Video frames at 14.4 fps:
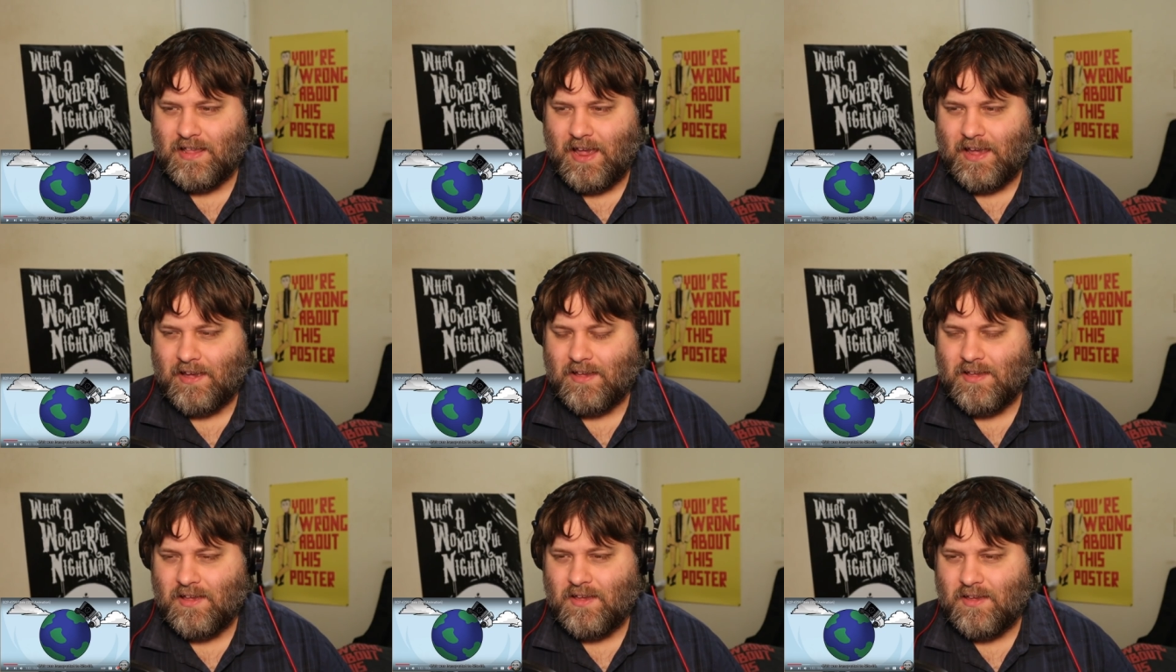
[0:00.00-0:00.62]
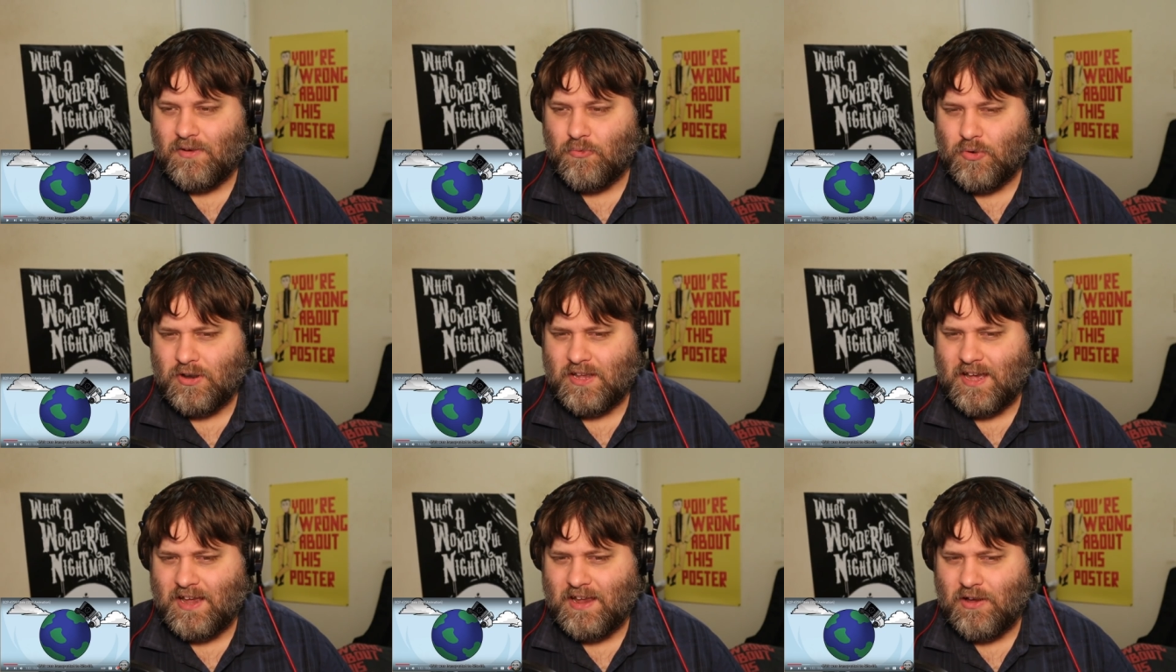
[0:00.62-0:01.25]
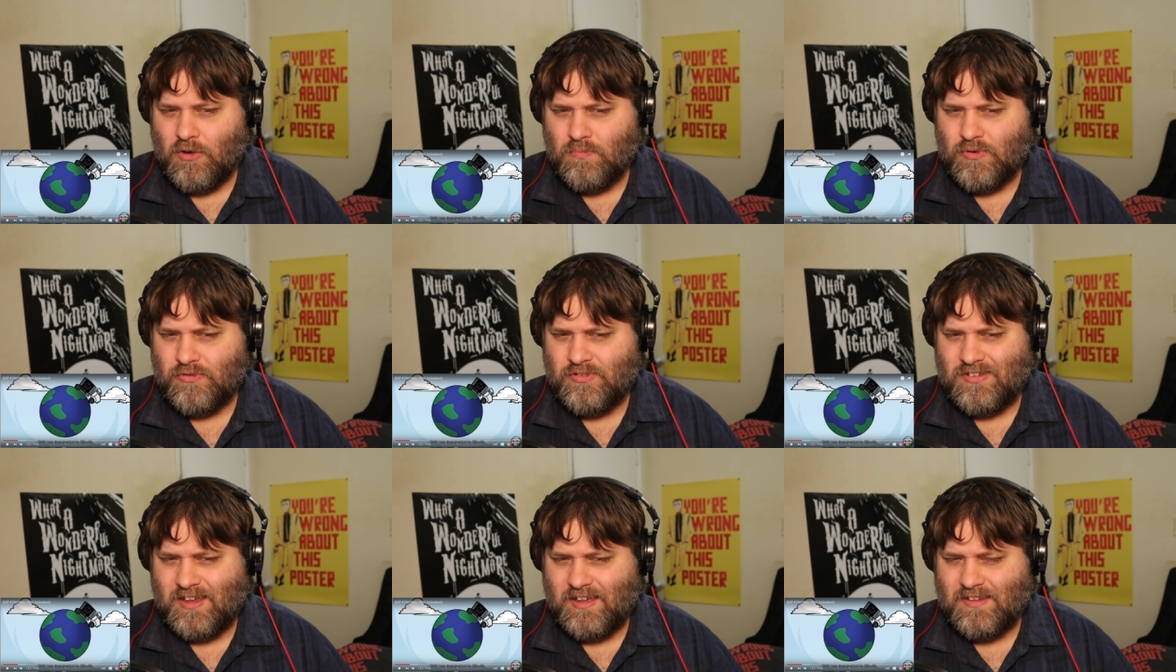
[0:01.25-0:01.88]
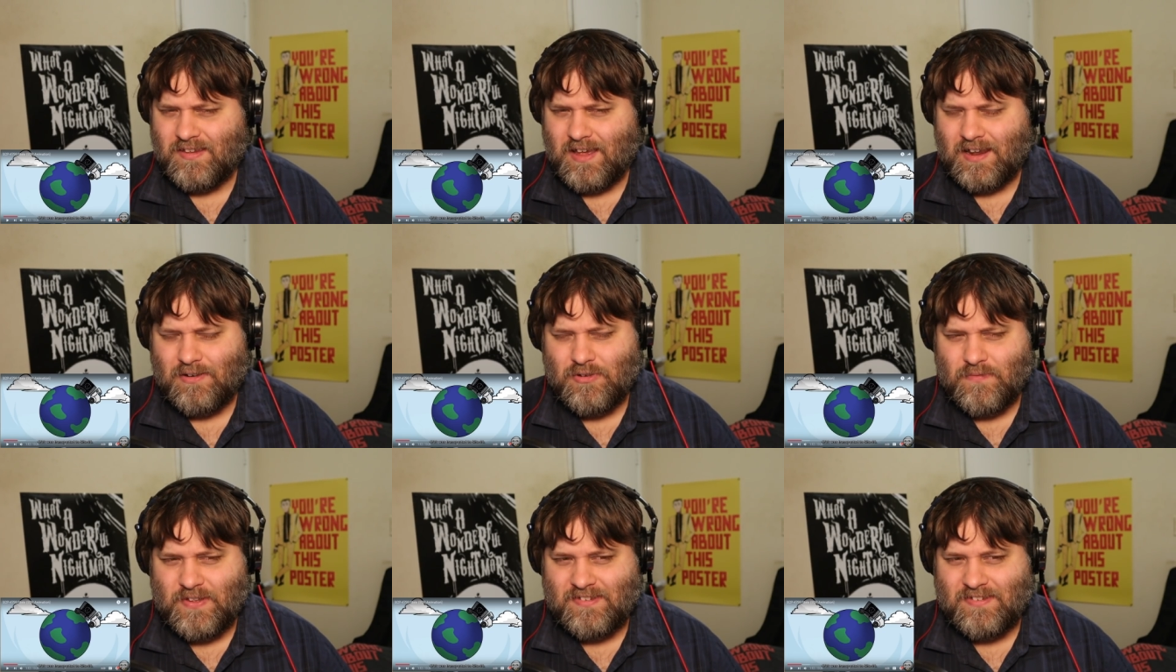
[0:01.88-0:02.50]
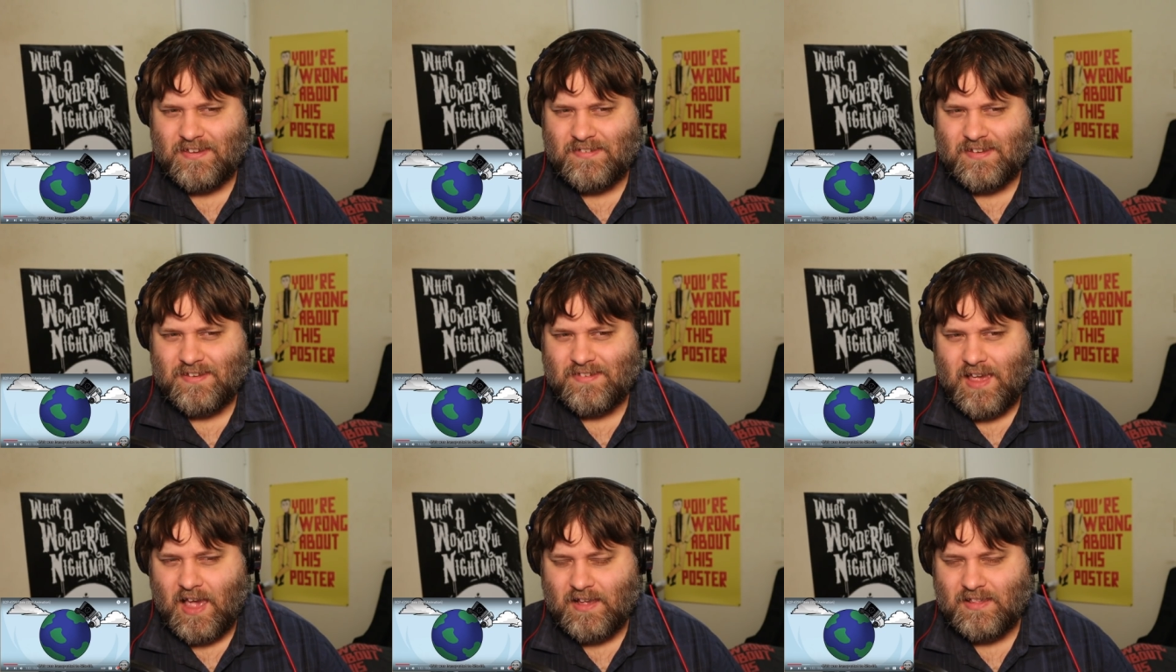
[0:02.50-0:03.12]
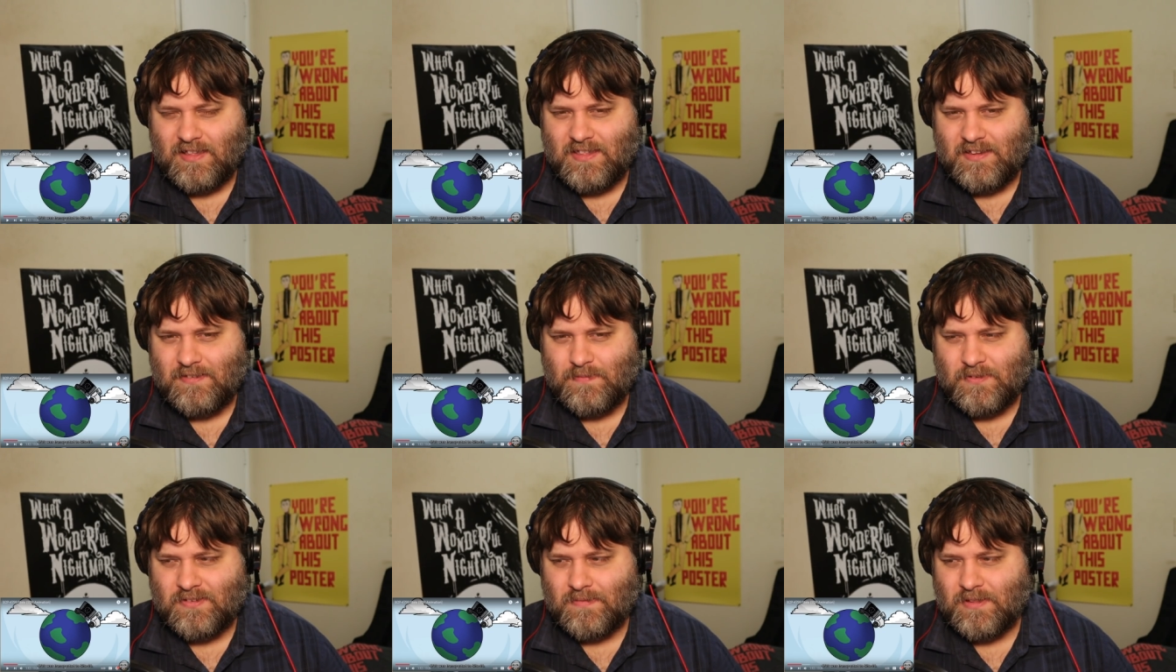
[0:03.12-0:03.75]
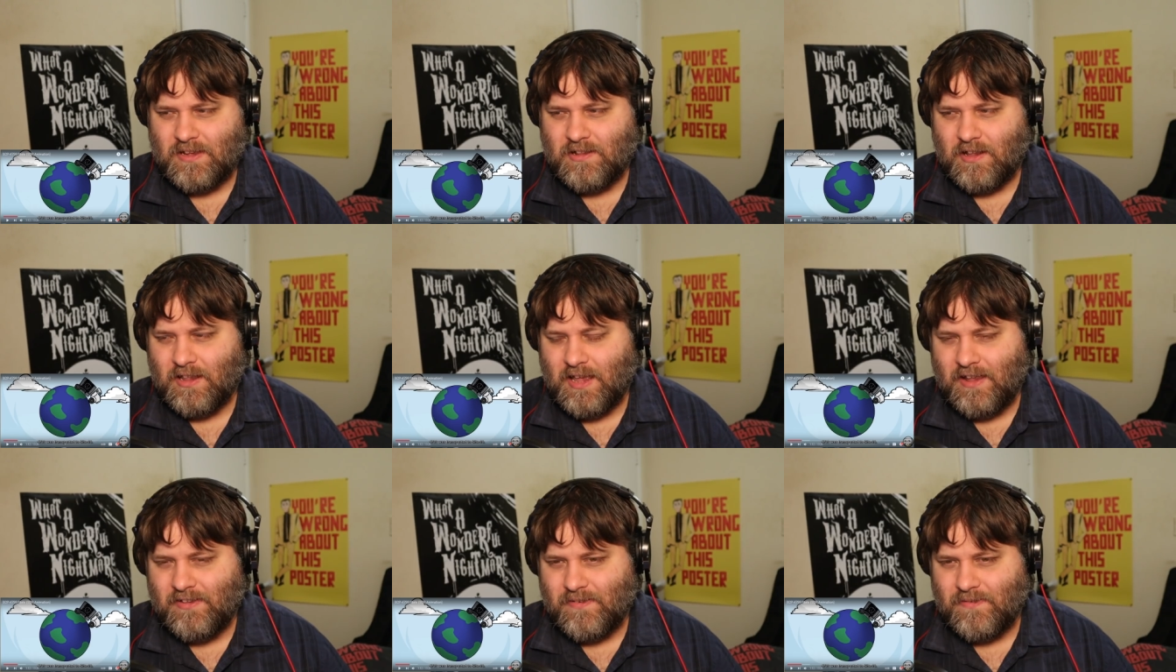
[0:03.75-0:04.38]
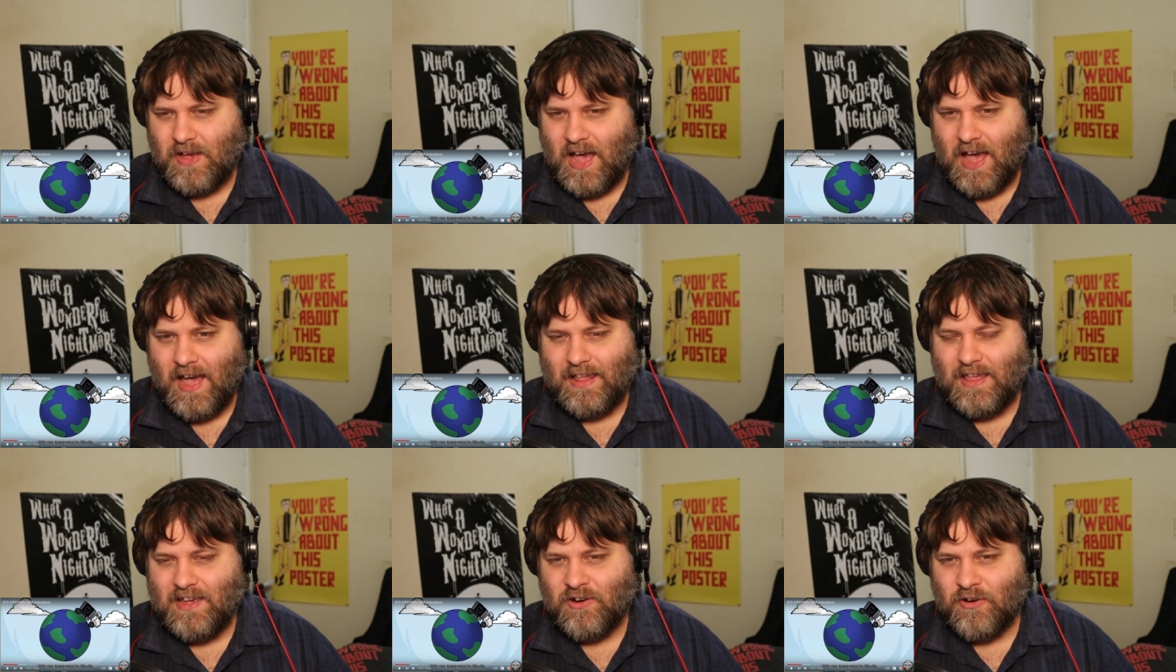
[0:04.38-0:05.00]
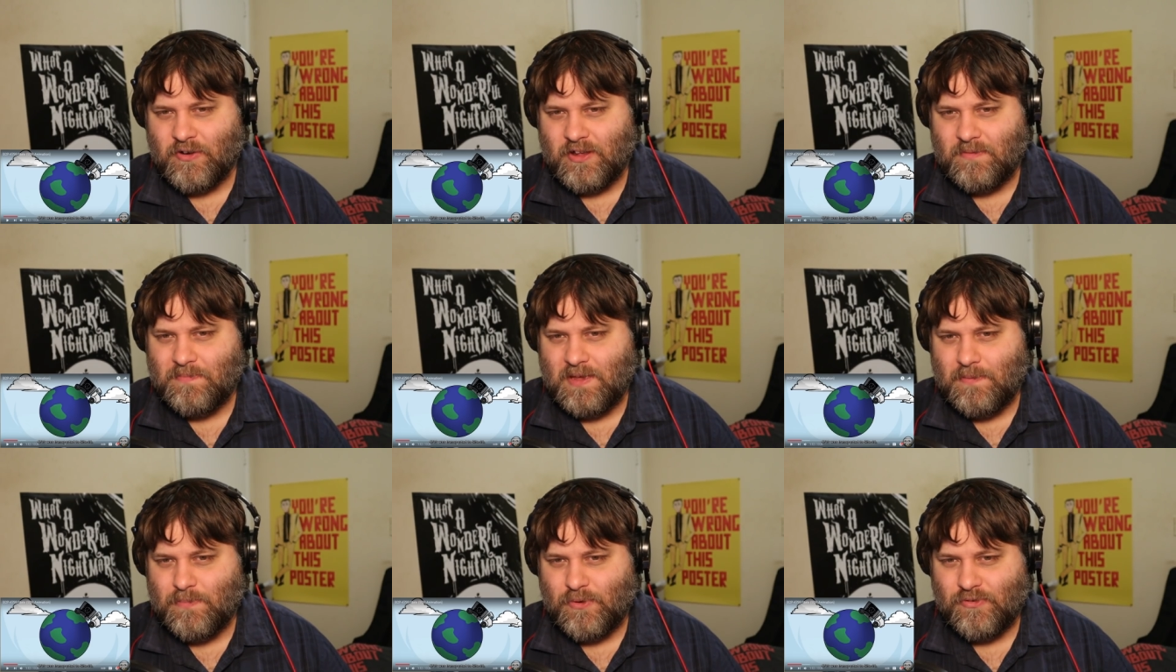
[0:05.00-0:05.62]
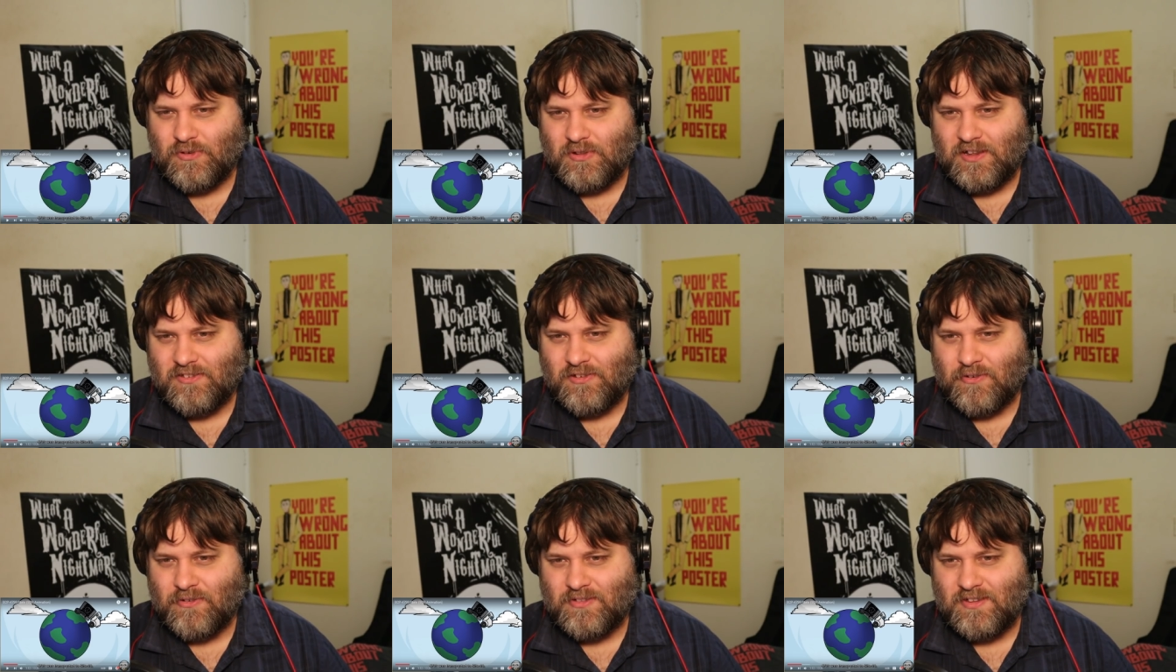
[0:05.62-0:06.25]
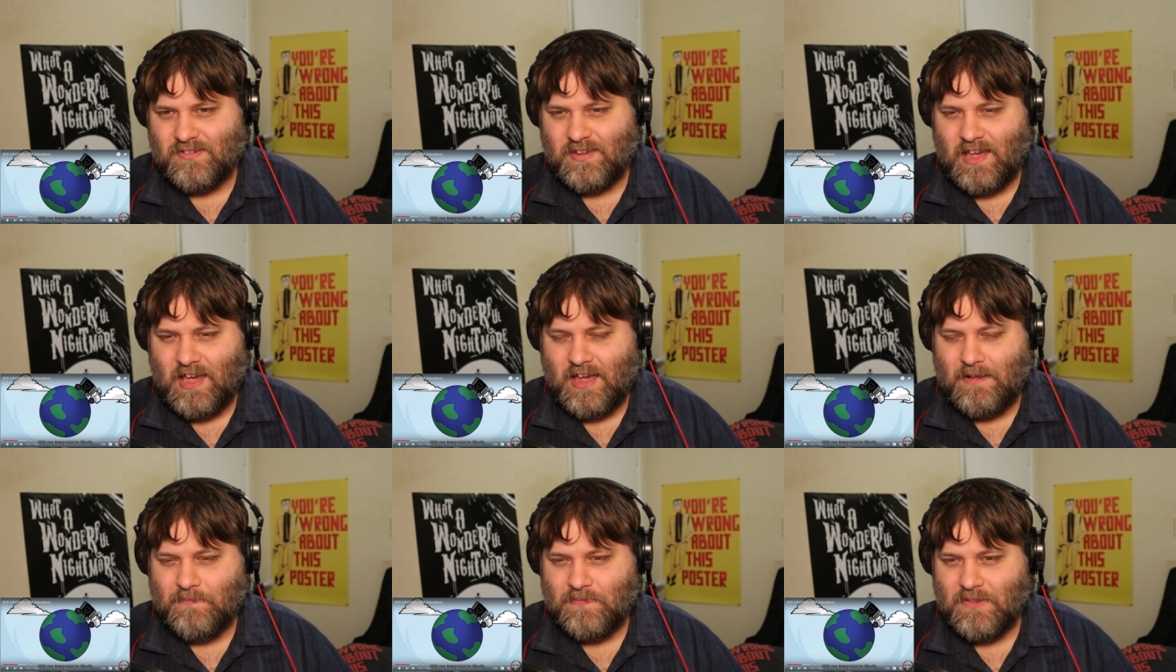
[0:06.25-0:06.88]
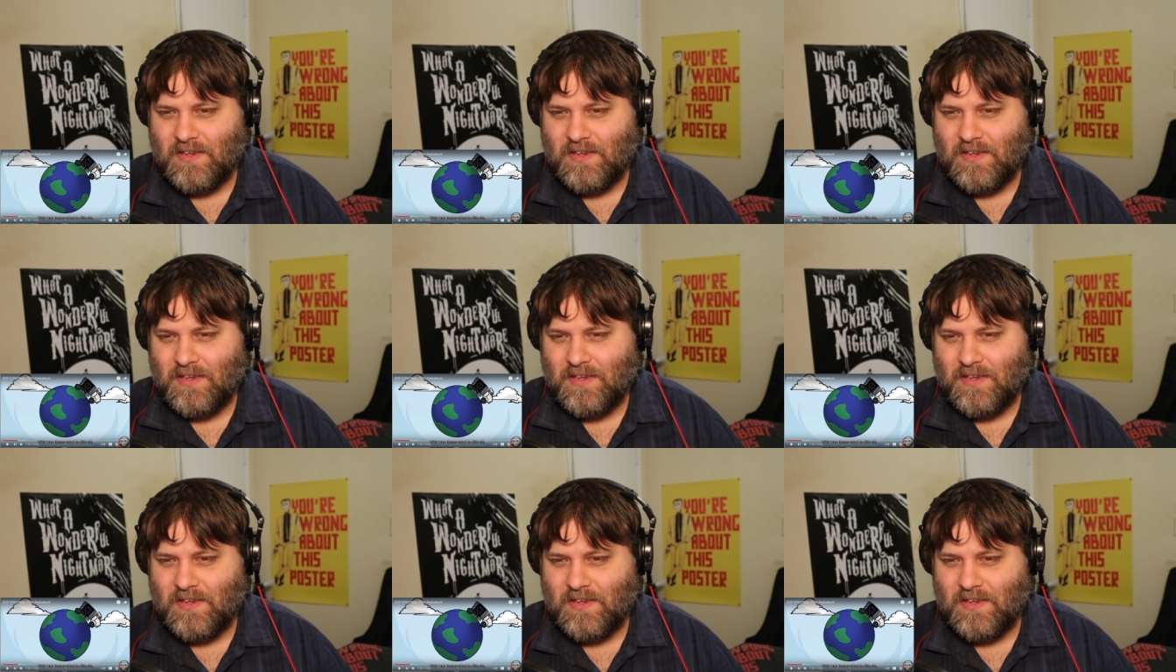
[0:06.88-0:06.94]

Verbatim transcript: Like one guy almost says, I don't know if he says exactly this, but something along the lines of, I like hurting people, so let's hurt this guy.